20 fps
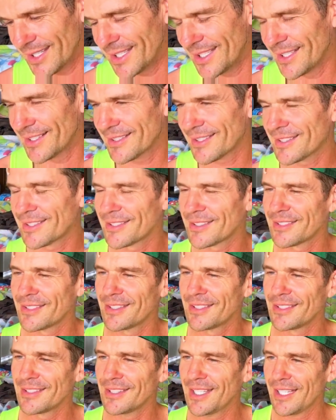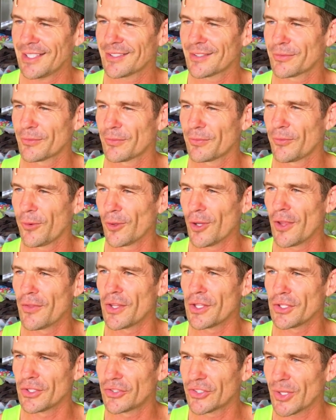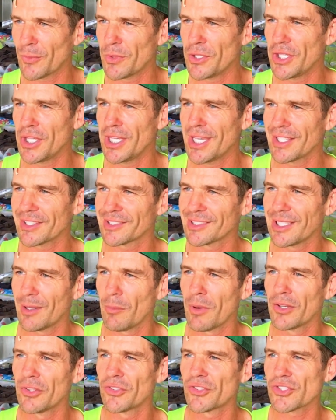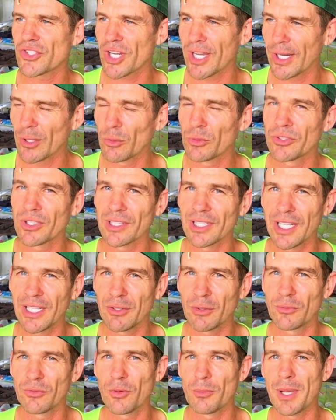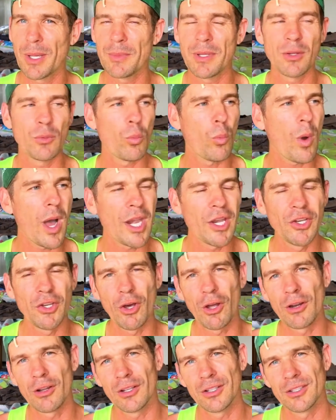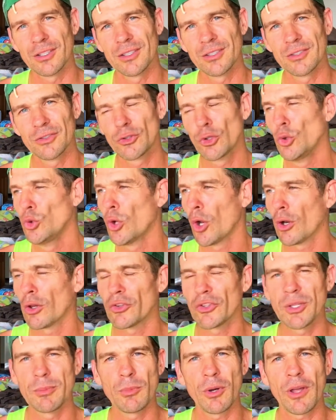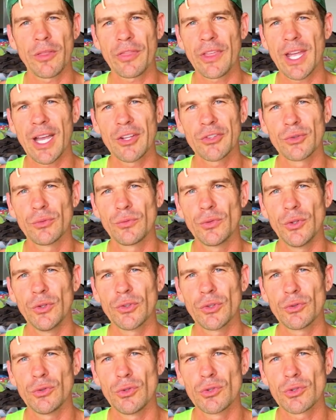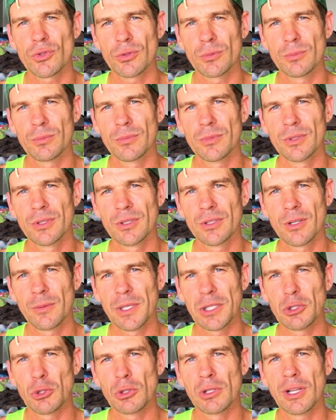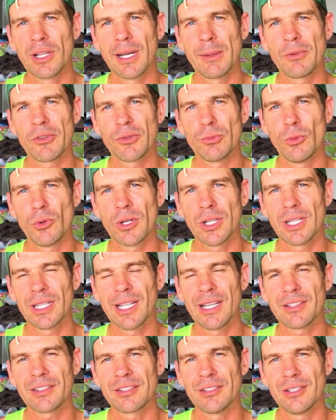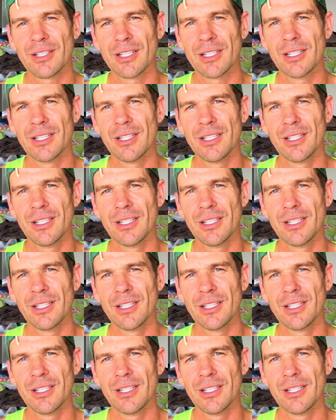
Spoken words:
think that's full on. You can get someone's channel deleted for maybe $1. $2, you can buy 1,000 views on YouTube. I've been Googling up this morning and last night.